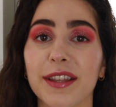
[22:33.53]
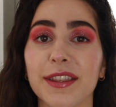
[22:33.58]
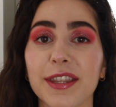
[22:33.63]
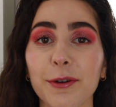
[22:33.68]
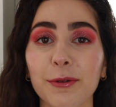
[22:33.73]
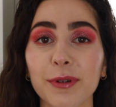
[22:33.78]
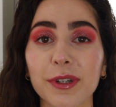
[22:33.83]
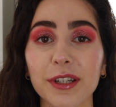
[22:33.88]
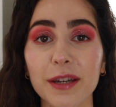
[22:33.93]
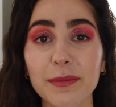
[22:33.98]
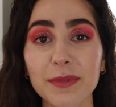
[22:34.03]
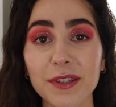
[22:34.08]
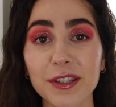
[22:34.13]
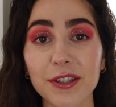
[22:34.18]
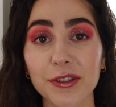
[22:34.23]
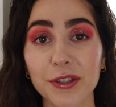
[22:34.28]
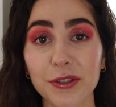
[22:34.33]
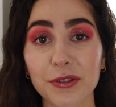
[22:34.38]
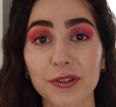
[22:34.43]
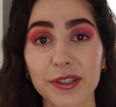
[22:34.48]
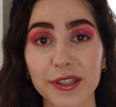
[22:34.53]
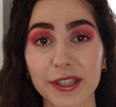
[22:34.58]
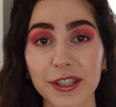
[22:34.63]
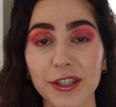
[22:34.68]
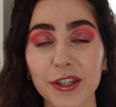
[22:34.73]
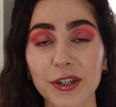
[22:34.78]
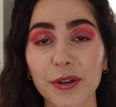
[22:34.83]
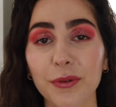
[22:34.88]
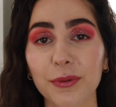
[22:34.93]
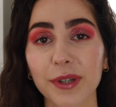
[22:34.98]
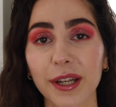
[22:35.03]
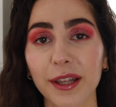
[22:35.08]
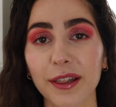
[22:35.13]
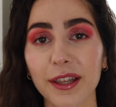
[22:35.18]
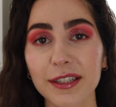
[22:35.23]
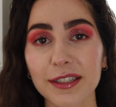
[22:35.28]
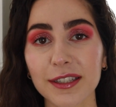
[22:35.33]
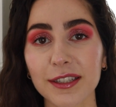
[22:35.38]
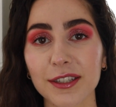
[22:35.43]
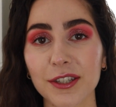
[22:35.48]
Now when it comes to loose glitter, what I
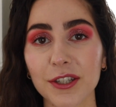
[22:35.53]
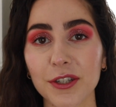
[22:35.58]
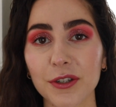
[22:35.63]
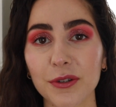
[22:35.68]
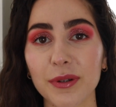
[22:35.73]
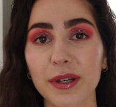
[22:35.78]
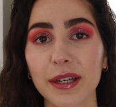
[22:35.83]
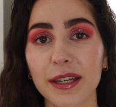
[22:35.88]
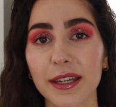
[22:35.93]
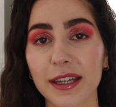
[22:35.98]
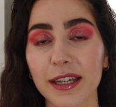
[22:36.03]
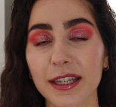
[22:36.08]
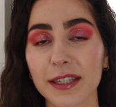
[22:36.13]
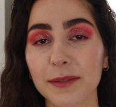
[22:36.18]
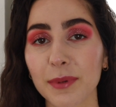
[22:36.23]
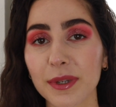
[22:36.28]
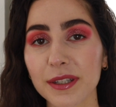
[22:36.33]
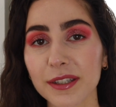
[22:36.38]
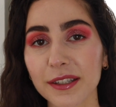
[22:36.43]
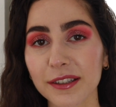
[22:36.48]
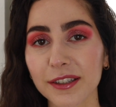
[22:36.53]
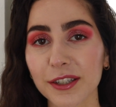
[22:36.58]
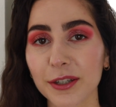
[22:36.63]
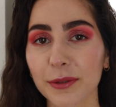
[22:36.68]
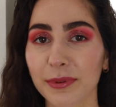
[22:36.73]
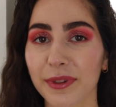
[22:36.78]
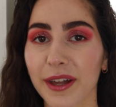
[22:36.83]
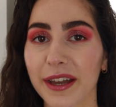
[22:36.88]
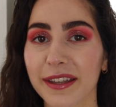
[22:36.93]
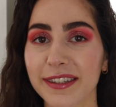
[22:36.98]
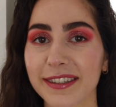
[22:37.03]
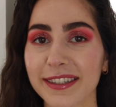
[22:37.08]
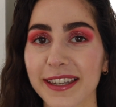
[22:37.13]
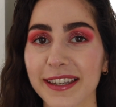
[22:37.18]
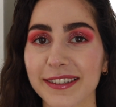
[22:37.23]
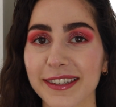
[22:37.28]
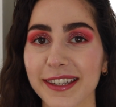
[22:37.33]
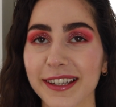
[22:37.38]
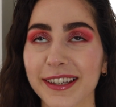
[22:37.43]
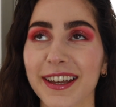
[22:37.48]
like to do is basically apply this
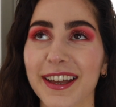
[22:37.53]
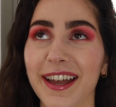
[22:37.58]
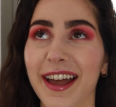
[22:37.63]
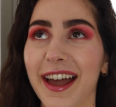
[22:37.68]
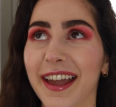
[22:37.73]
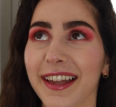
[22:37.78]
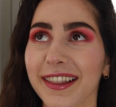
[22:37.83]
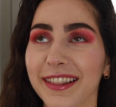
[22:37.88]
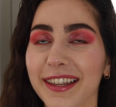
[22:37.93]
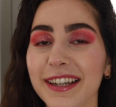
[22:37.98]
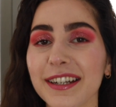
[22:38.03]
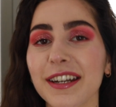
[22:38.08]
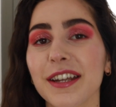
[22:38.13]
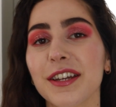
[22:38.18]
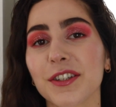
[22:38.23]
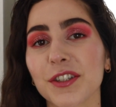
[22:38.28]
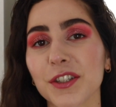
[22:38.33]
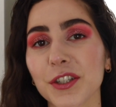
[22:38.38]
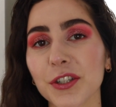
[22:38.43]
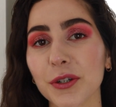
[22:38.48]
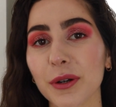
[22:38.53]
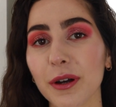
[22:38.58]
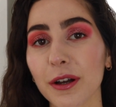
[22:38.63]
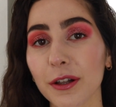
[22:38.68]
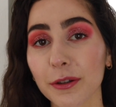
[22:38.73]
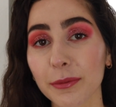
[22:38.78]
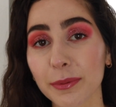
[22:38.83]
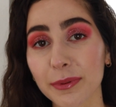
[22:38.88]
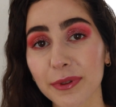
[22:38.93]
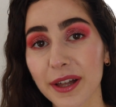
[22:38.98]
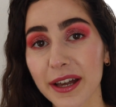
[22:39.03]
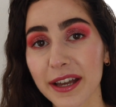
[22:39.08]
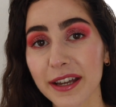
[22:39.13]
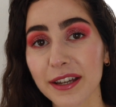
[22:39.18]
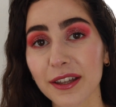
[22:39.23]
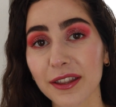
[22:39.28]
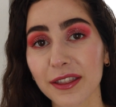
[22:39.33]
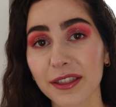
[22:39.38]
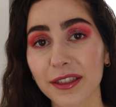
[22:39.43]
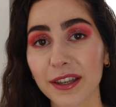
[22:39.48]
as like a highlight. So I'll
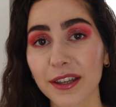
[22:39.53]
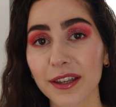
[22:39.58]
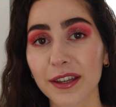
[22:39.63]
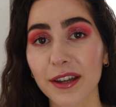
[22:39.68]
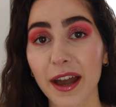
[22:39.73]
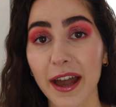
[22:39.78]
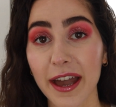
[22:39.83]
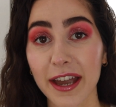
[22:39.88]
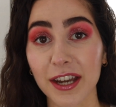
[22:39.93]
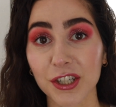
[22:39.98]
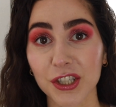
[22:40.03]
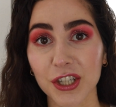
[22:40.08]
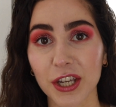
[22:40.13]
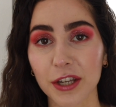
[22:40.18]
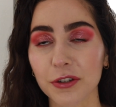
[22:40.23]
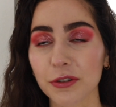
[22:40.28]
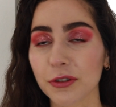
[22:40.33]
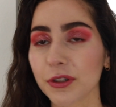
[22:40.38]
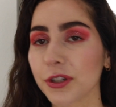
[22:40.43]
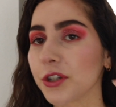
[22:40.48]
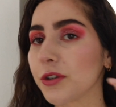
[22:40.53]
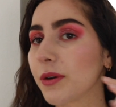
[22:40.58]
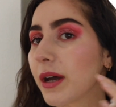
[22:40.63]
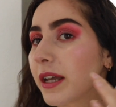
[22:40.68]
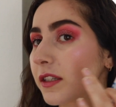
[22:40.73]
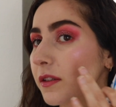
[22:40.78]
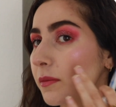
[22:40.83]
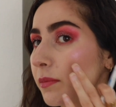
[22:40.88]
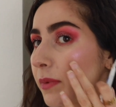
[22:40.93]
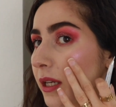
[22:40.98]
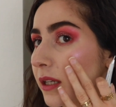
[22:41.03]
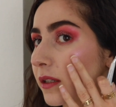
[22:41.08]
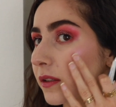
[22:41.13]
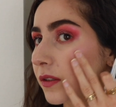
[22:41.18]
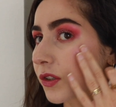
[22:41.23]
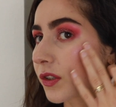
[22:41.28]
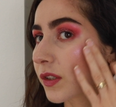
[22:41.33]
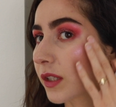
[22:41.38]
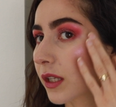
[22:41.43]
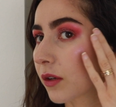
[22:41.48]
apply the eyeshadow glue as a
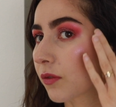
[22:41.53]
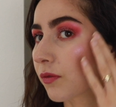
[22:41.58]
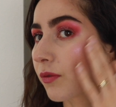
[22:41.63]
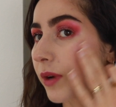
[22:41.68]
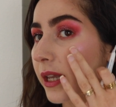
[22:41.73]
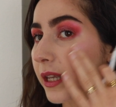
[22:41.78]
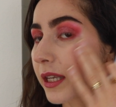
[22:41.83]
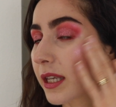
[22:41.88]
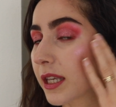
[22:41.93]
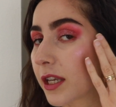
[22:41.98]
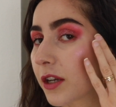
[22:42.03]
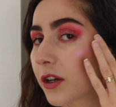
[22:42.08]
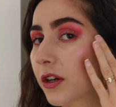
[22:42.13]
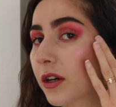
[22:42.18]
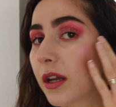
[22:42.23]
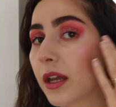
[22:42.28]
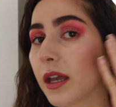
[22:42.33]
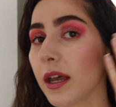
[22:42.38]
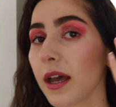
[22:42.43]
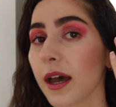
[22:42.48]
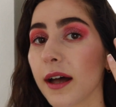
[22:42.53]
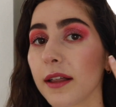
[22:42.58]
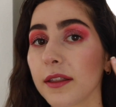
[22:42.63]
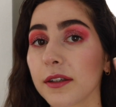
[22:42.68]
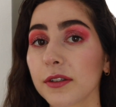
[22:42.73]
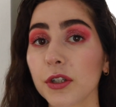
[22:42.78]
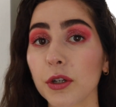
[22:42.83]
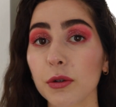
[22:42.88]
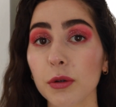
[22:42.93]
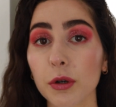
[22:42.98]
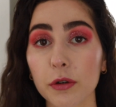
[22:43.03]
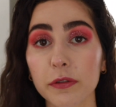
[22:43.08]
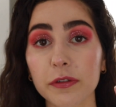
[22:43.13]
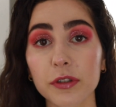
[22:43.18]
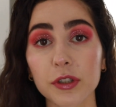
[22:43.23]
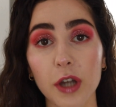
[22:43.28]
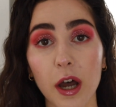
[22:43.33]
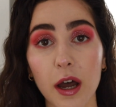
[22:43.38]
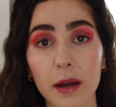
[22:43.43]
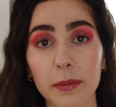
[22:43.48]
base, just like right here, and then go
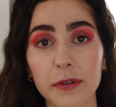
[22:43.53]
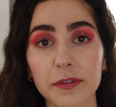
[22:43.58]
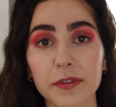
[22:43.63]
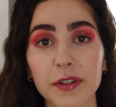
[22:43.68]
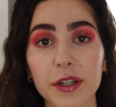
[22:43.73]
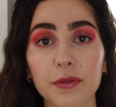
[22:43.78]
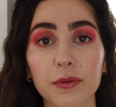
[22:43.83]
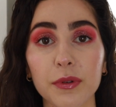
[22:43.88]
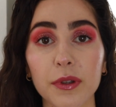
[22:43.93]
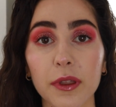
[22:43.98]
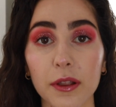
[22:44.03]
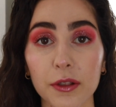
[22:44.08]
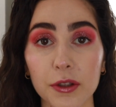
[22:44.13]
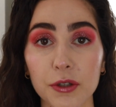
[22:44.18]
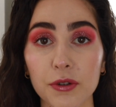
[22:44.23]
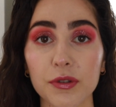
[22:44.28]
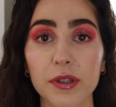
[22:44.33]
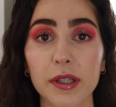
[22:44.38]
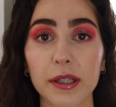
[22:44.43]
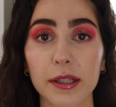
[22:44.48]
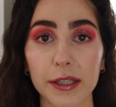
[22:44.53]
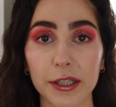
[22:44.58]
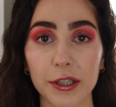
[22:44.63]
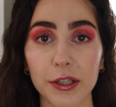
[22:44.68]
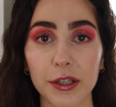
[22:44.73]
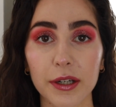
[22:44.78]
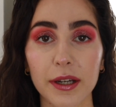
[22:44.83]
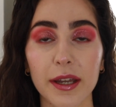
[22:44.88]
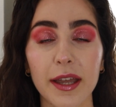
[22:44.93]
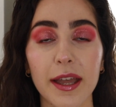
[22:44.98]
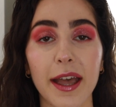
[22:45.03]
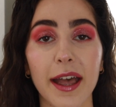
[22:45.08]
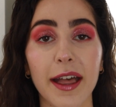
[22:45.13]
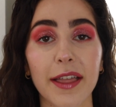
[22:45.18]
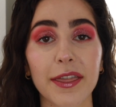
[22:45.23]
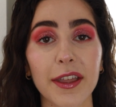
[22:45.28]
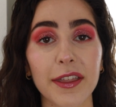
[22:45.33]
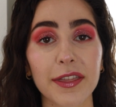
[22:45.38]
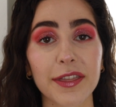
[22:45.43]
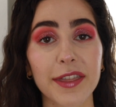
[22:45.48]
over top of it with loose glitter.
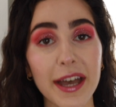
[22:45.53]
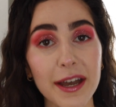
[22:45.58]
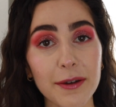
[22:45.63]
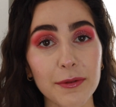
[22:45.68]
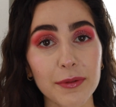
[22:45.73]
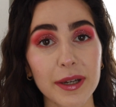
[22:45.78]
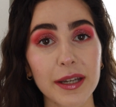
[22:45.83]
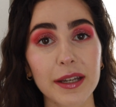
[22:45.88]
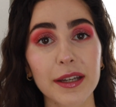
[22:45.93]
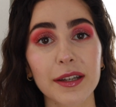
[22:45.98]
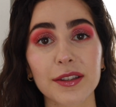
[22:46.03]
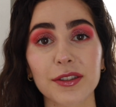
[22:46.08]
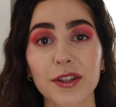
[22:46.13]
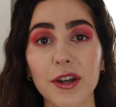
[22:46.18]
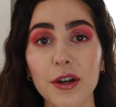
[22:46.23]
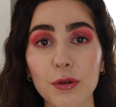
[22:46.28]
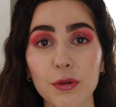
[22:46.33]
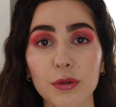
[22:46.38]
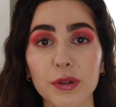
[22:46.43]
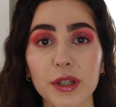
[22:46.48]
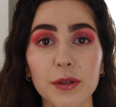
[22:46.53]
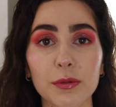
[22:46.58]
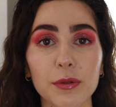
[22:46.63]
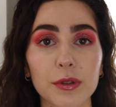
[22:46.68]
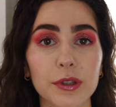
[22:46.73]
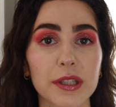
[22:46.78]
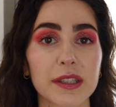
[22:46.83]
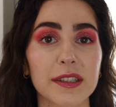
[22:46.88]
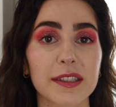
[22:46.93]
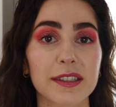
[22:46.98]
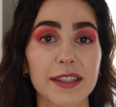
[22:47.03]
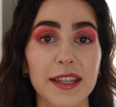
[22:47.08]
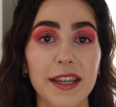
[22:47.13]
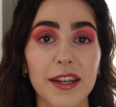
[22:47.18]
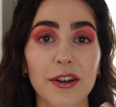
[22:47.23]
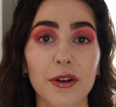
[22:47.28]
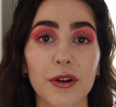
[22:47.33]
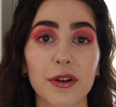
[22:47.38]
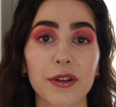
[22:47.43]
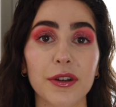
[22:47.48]
And then that way, not only will it
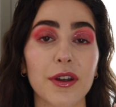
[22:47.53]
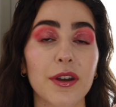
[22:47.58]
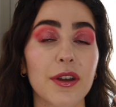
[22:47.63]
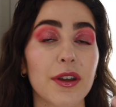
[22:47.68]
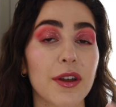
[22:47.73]
stay on